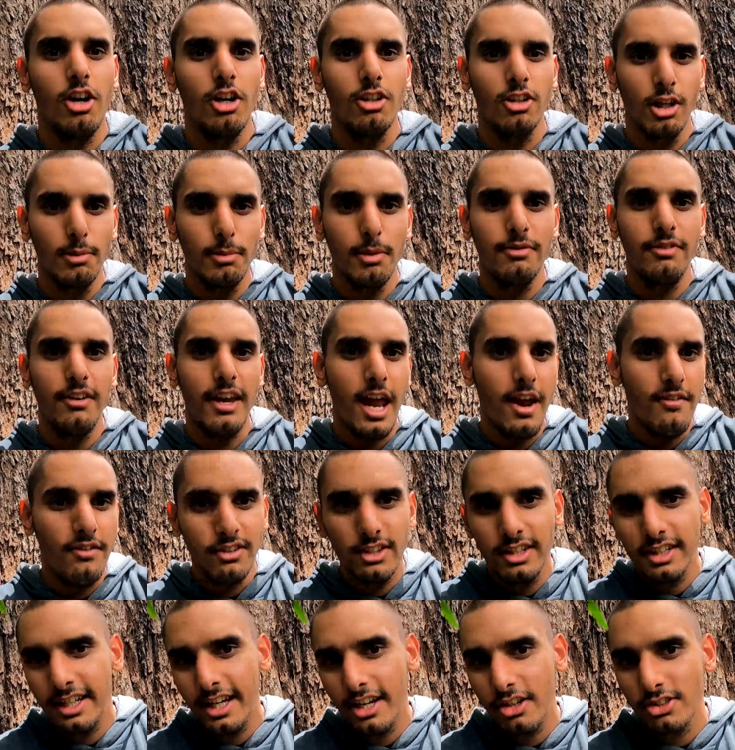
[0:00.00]
On top of
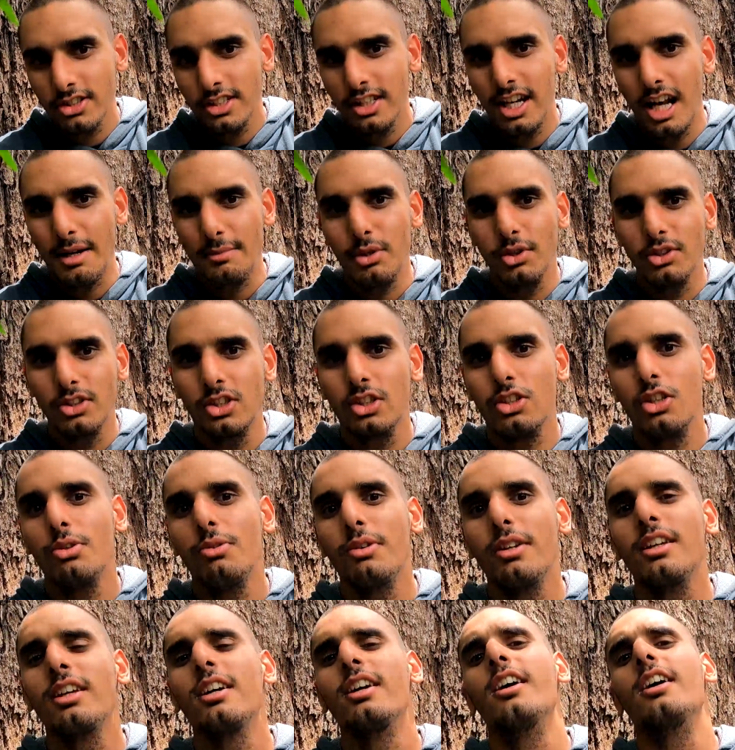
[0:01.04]
everything else that I'm also
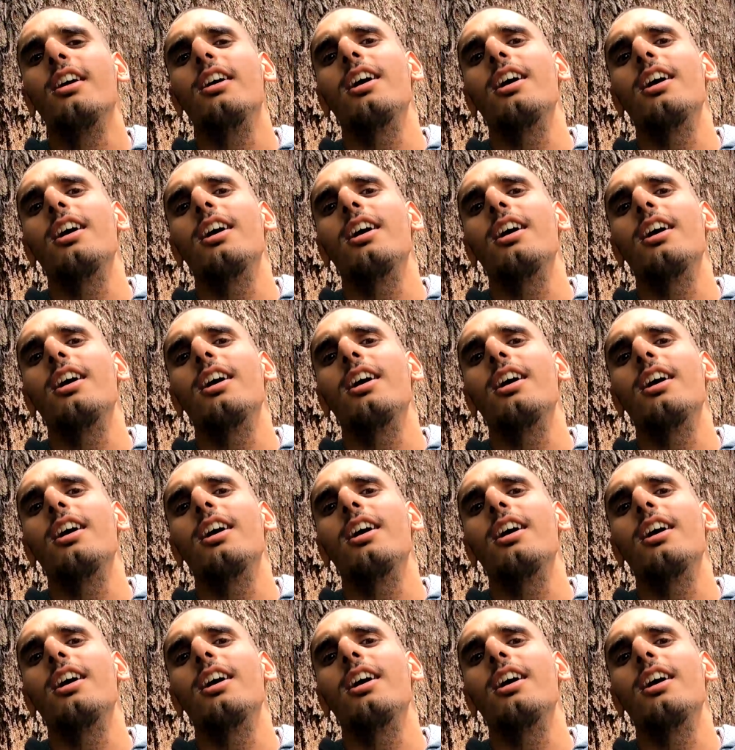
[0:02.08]
doing,